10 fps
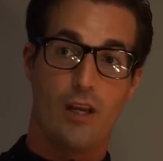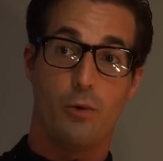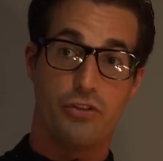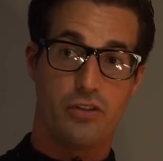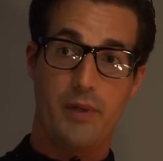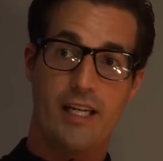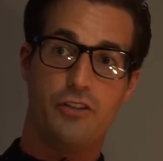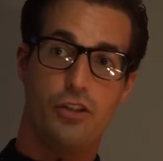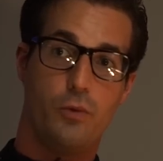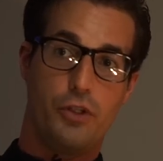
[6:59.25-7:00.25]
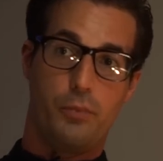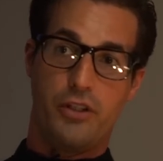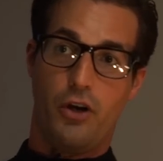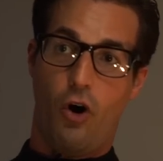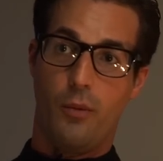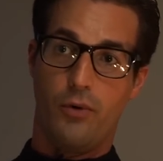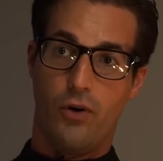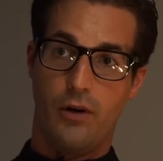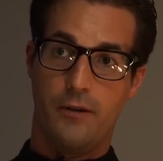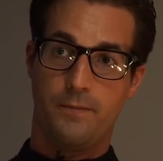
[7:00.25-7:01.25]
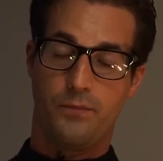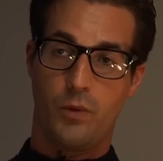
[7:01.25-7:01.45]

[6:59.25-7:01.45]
which is a big issue when you put the armor on.